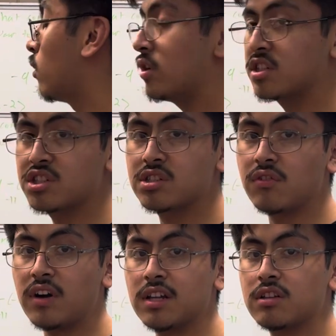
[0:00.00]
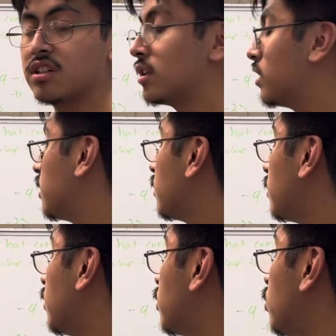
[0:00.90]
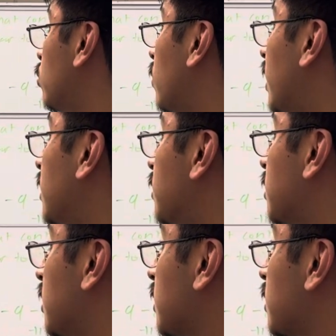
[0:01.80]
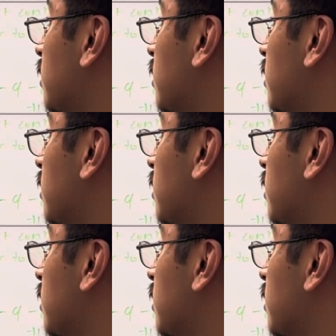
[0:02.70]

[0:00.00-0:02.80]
we could just divide the 2 and the 6,